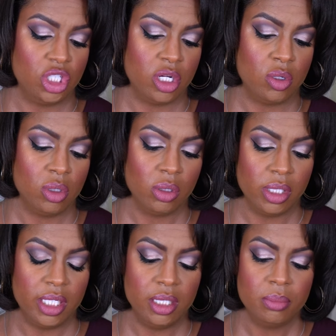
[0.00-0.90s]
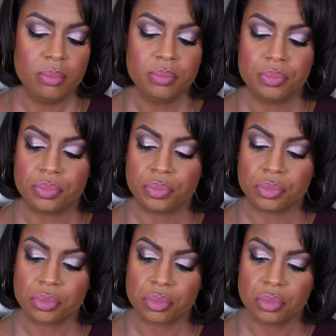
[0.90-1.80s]
Gel Cream.
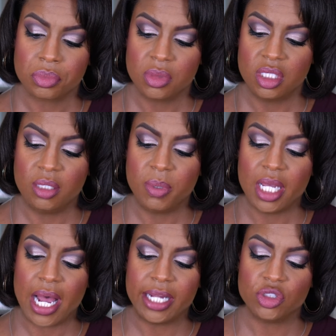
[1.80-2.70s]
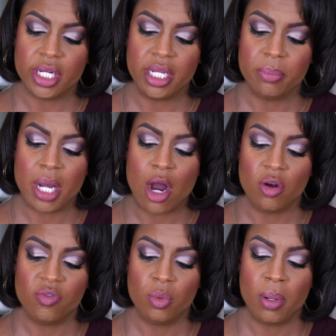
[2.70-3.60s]
Deeply hydrating,
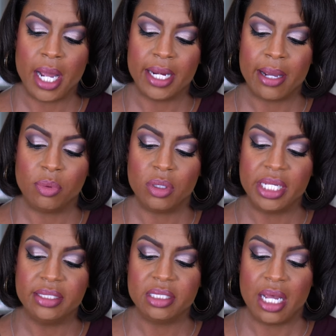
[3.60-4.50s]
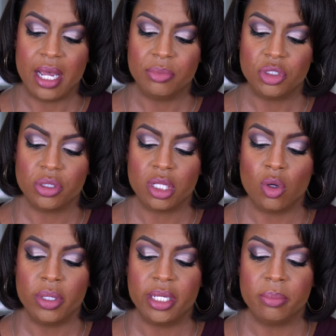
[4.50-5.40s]
powerful pineapple enzymes. Your
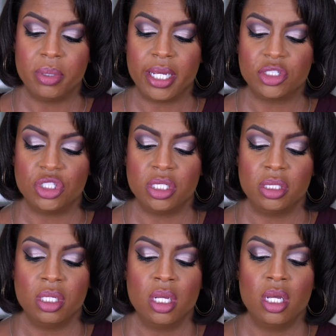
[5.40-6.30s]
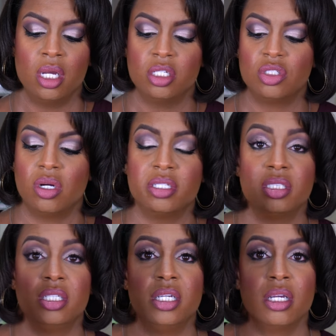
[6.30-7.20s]
glowy complexion starts
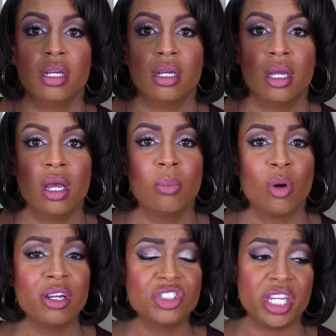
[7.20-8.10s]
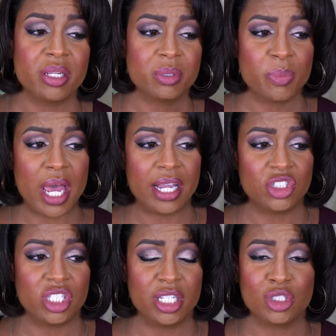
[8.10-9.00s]
here. Marc Jacobs
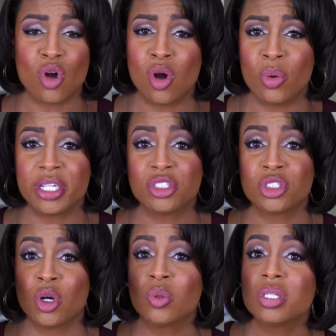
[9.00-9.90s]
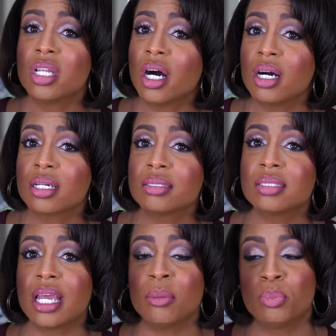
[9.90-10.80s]
packaging is always so
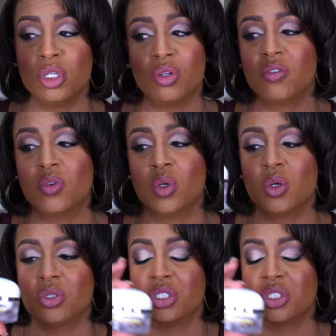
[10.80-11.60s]
luxe and beautiful.